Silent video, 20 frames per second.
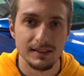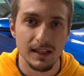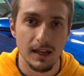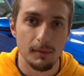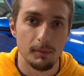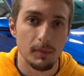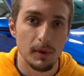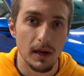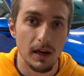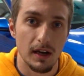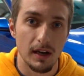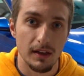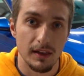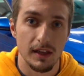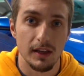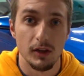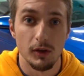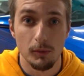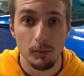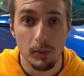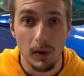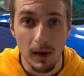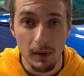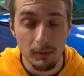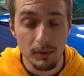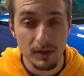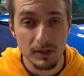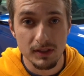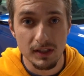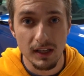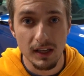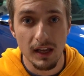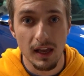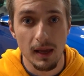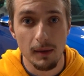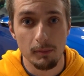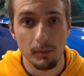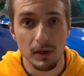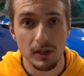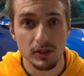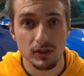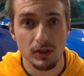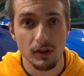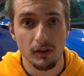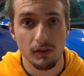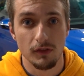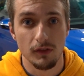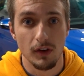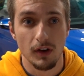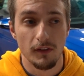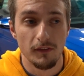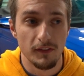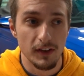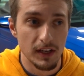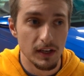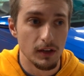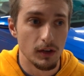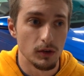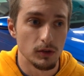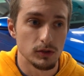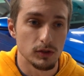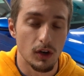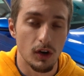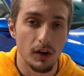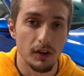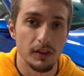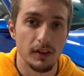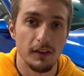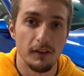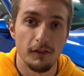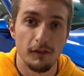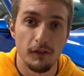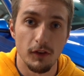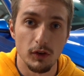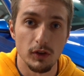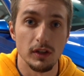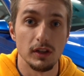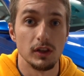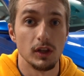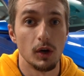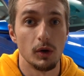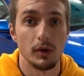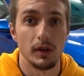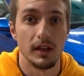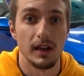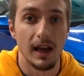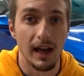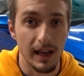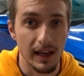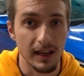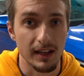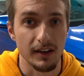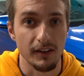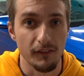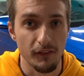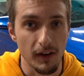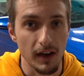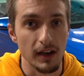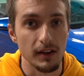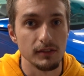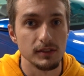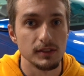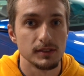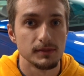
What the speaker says: up that you'll probably be seeing a bunch of videos on the fully loaded IONIQ 5s.